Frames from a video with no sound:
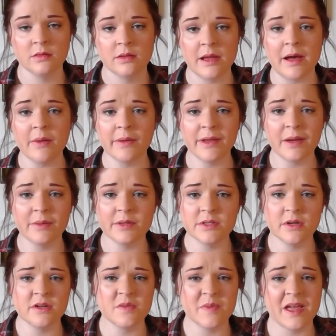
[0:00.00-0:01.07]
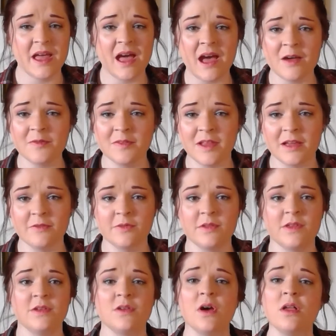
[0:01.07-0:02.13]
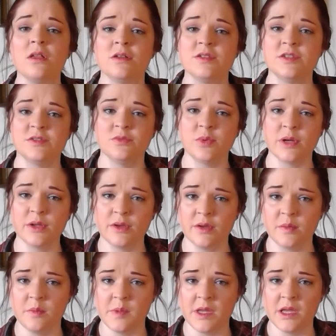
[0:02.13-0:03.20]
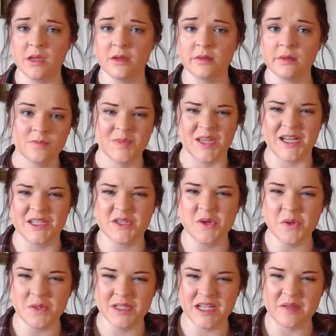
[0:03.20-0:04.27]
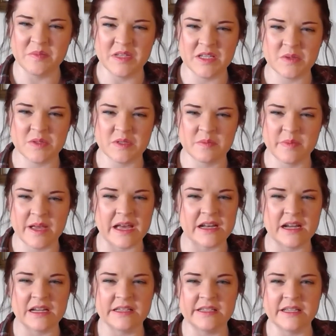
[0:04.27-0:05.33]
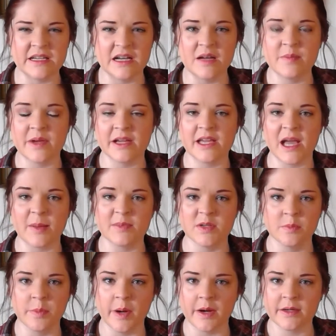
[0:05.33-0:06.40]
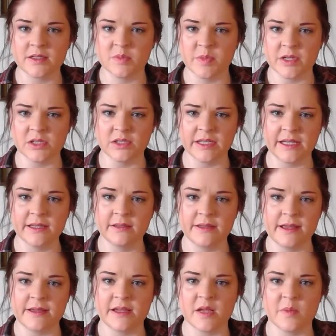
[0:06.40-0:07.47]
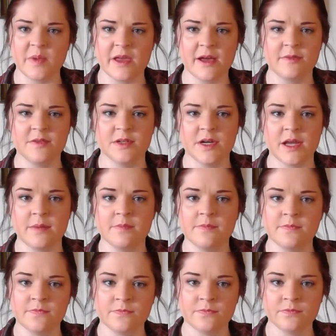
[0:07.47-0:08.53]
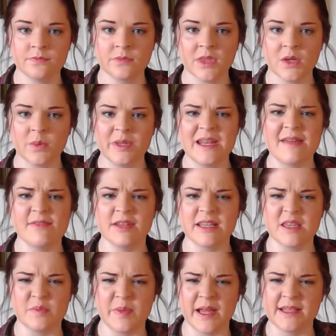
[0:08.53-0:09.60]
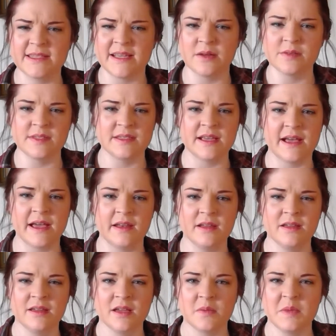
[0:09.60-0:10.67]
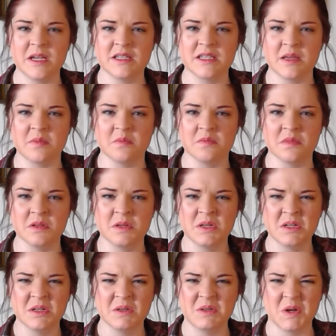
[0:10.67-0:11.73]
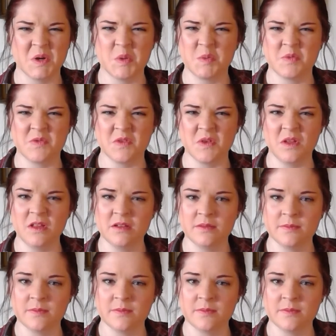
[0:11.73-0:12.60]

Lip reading: How could I return to my half-life with the knowledge of what could be? I told him this was a bad idea, my captor barks bitterly, yanking me after him. We never let the pets outside. It makes them hopeful.